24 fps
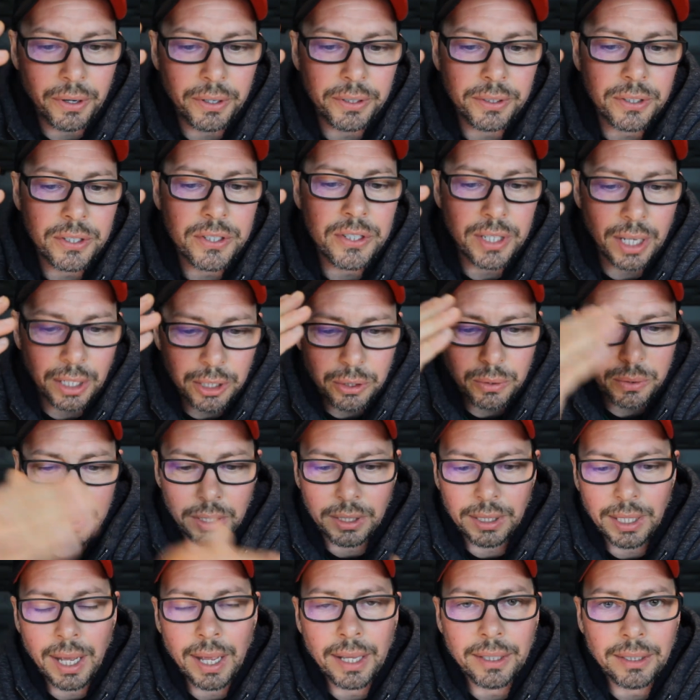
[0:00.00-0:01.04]
the
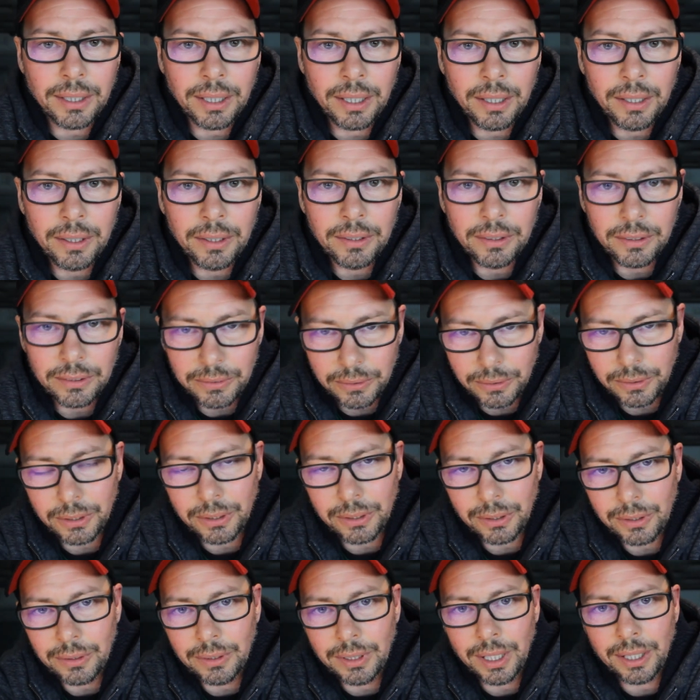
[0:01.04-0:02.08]
Securitate, so
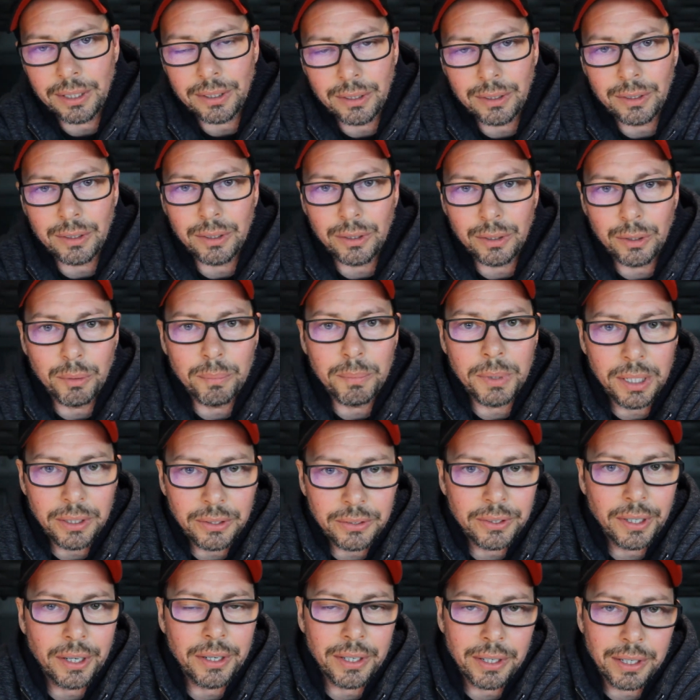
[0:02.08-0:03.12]
that, you know,
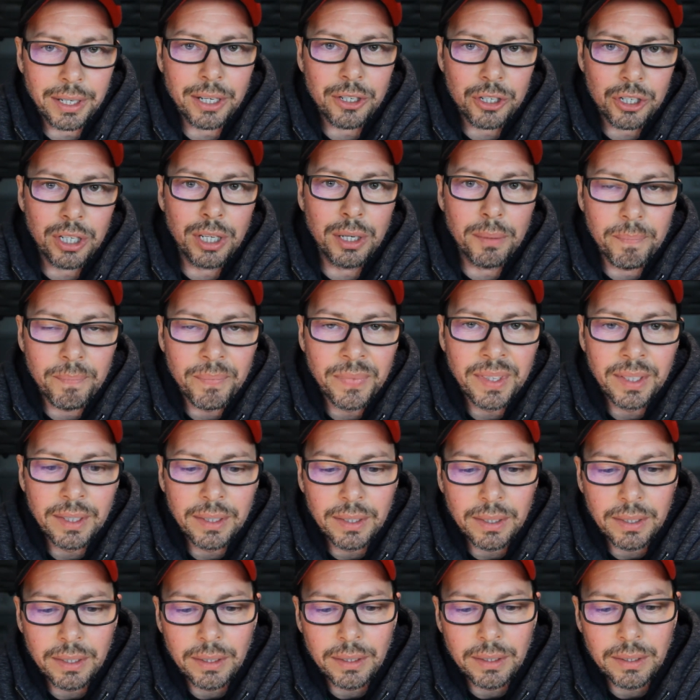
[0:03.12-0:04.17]
military regime.
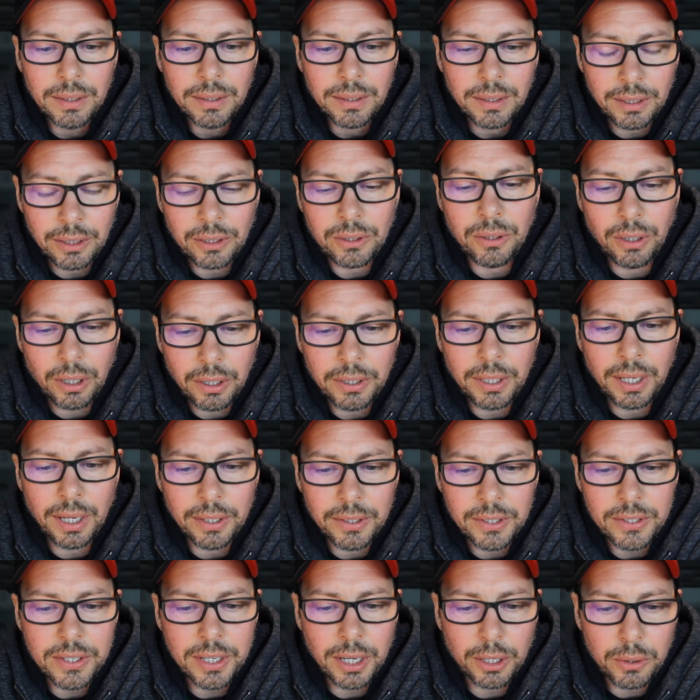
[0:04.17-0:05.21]
It called, yeah, the
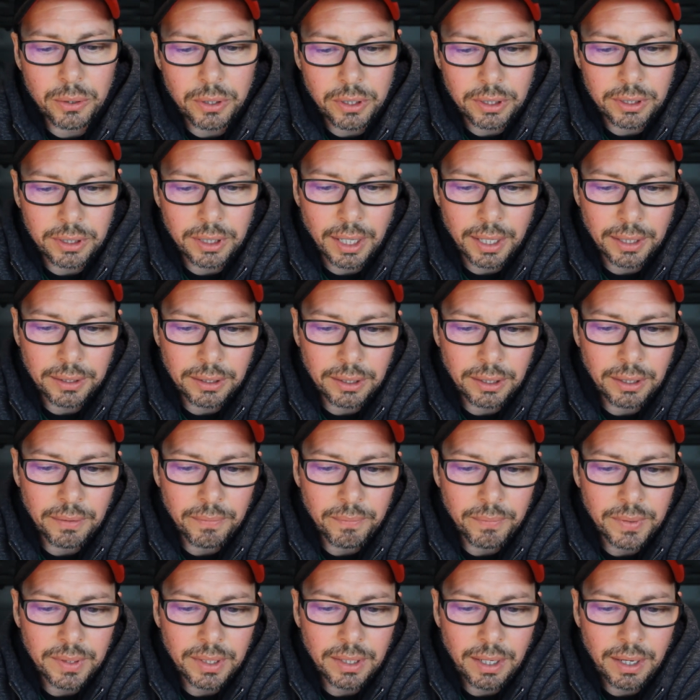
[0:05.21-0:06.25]
Securitate,
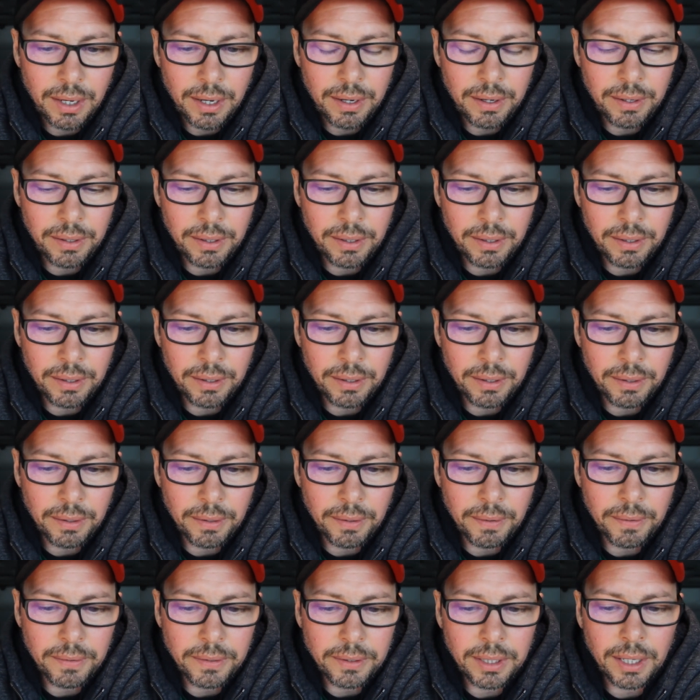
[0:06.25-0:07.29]

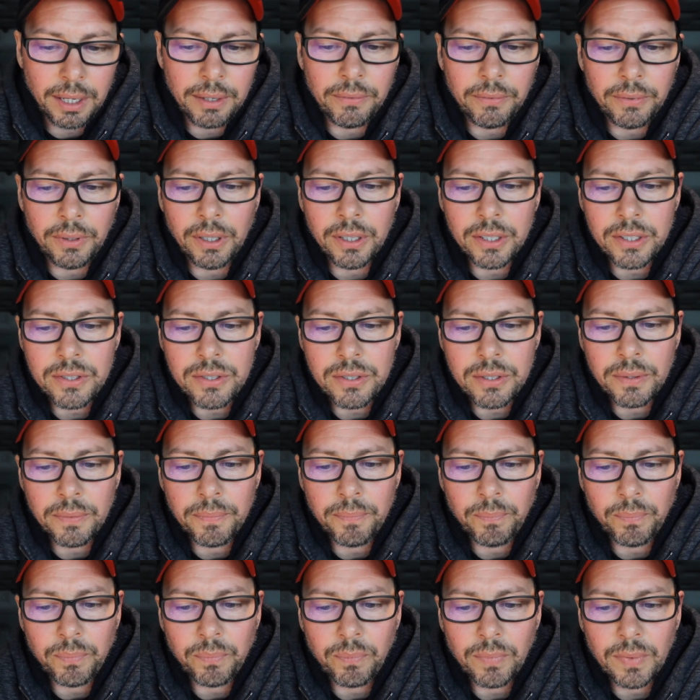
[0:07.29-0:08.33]
then was
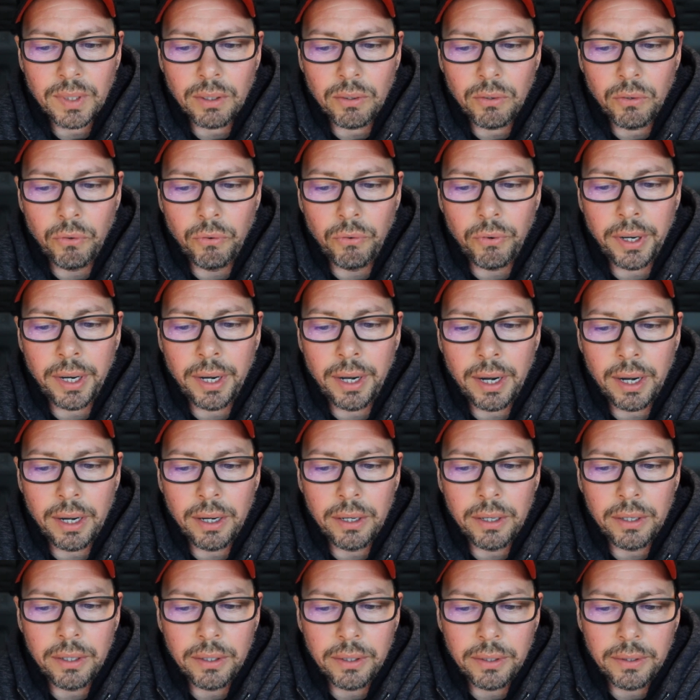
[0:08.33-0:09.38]
well
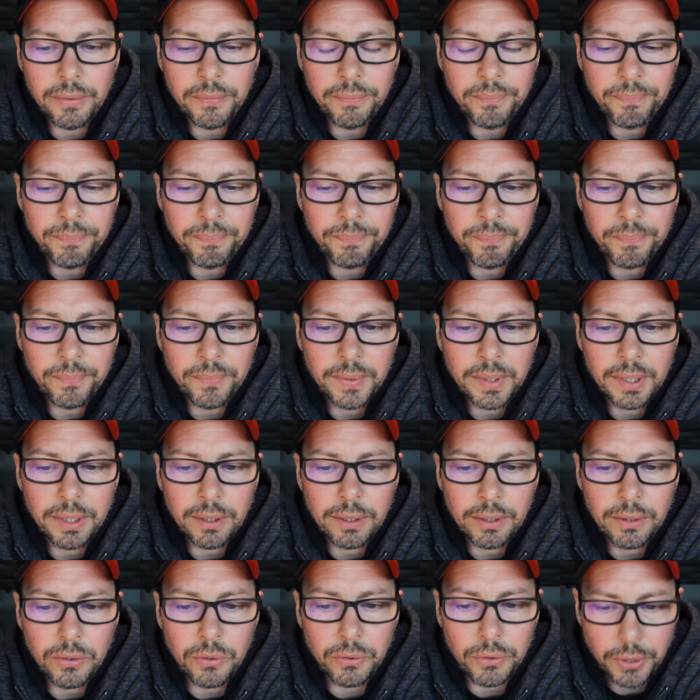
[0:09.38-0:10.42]

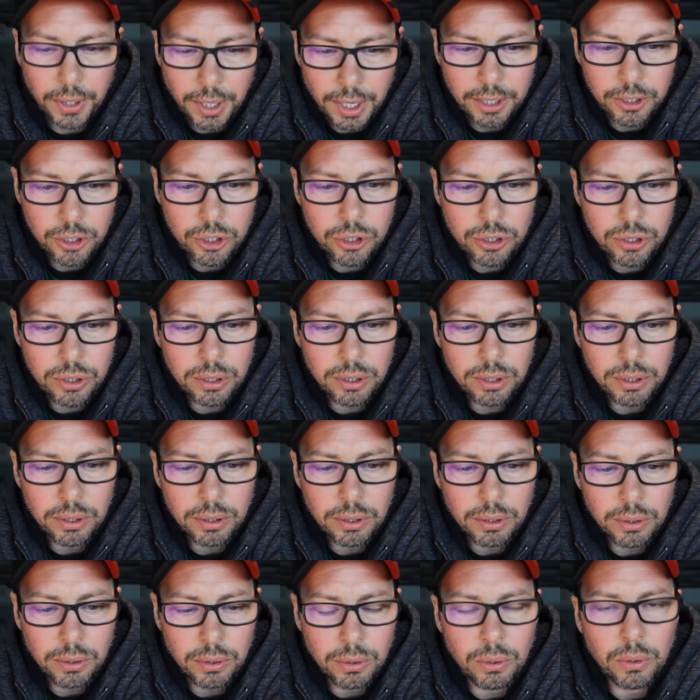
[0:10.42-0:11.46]
dredged
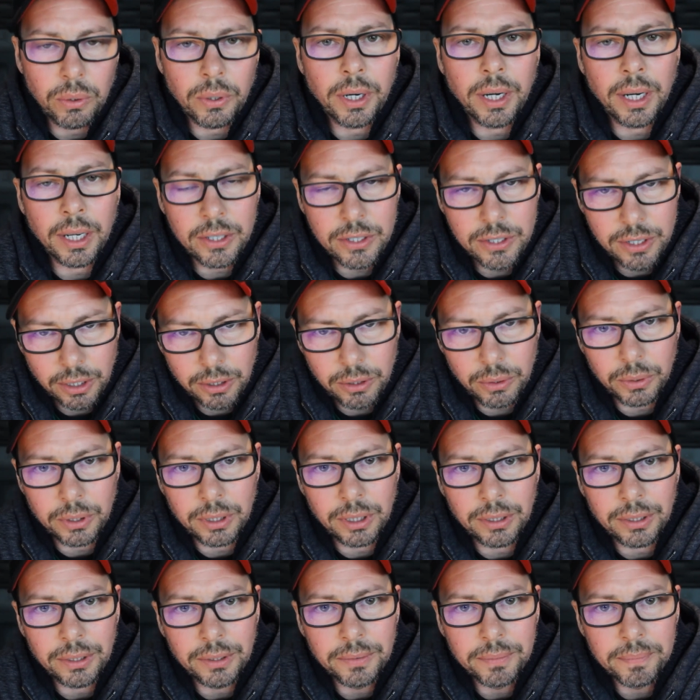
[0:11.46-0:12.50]
or
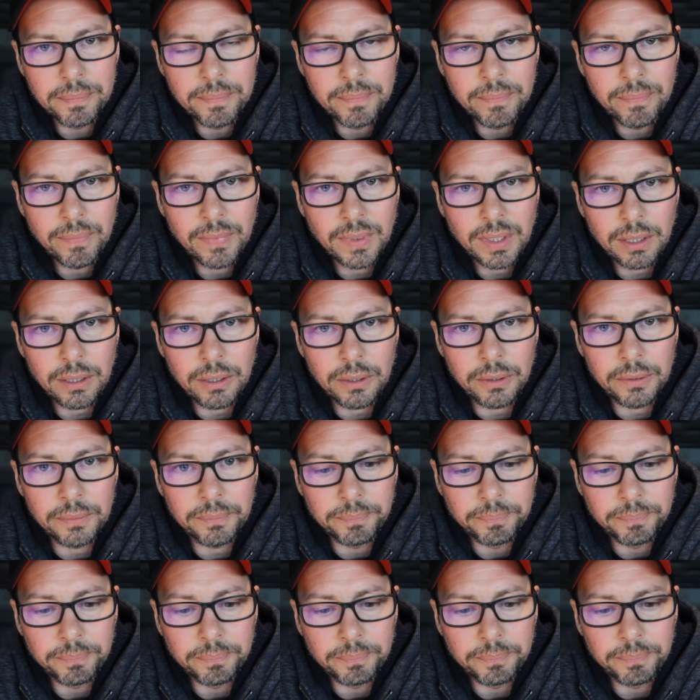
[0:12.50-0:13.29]
executed, you know.